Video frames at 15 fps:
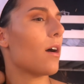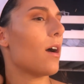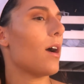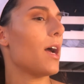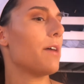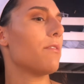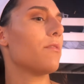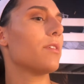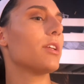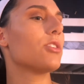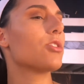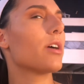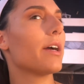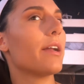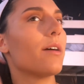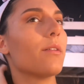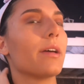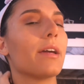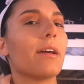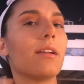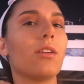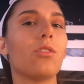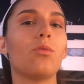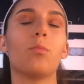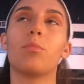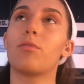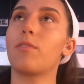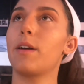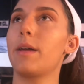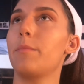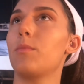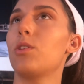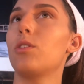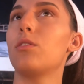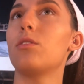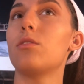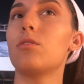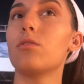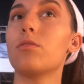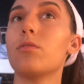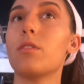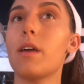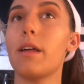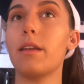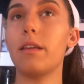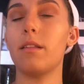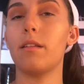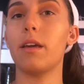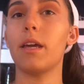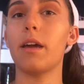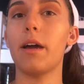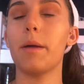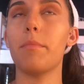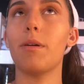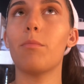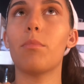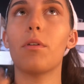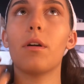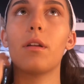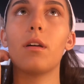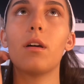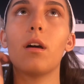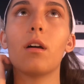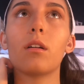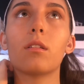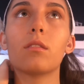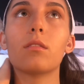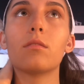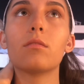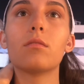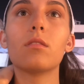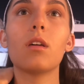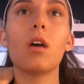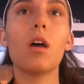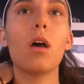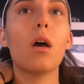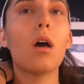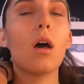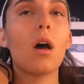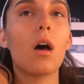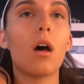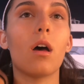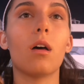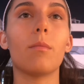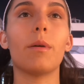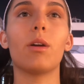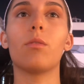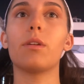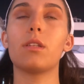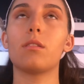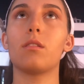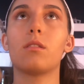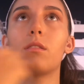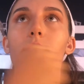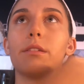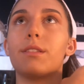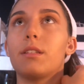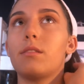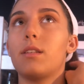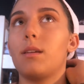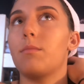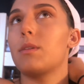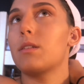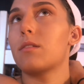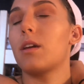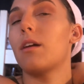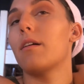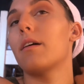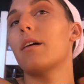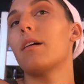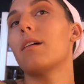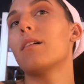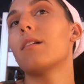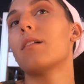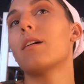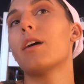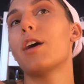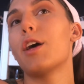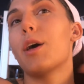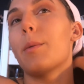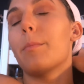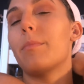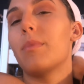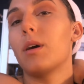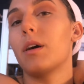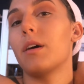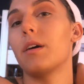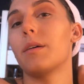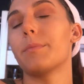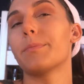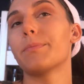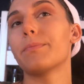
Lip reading: I haven't really tried out like any new primers, any like eyebrow products. I always stick to like the same mascara, but